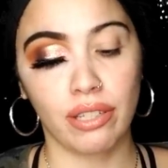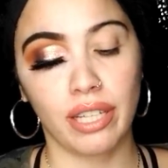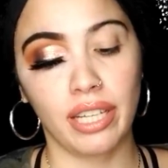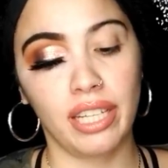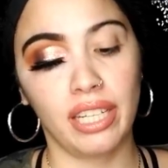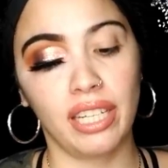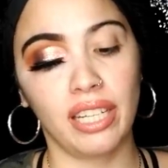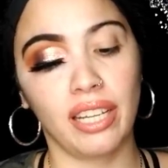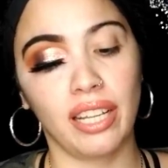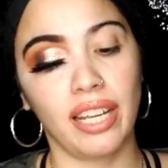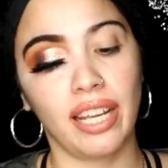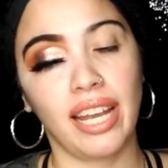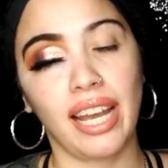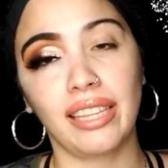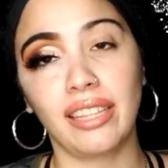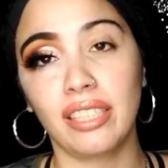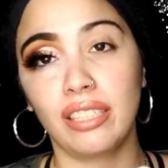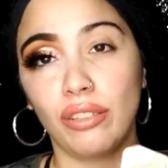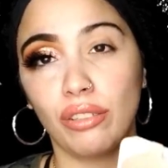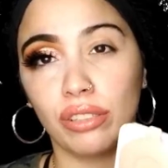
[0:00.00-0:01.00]
And it
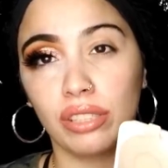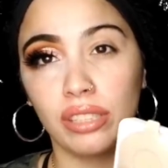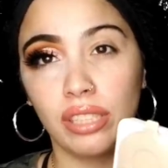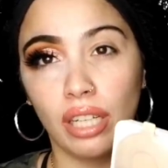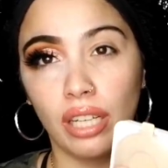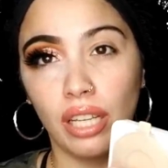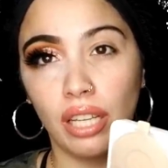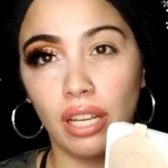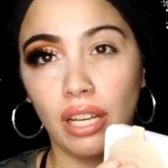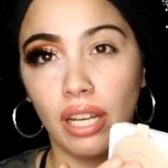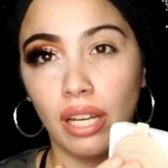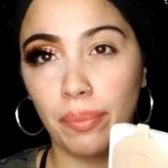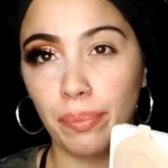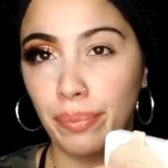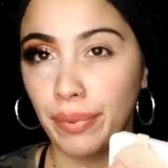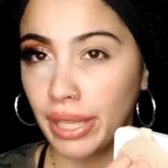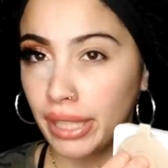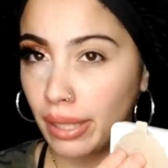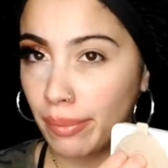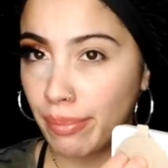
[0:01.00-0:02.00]
got the little sucky cup
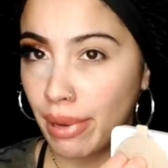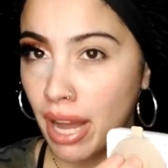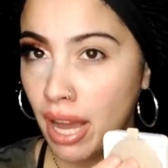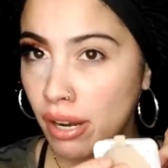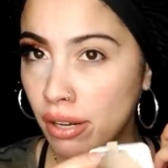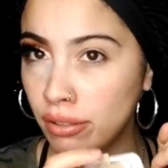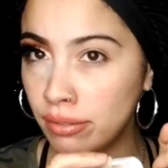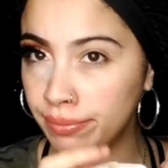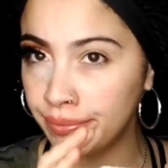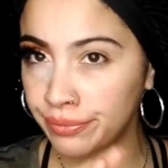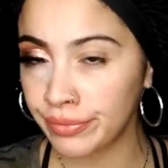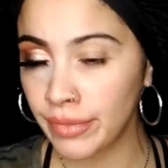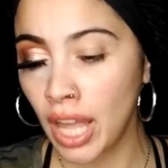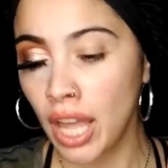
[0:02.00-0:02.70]
at the bottom.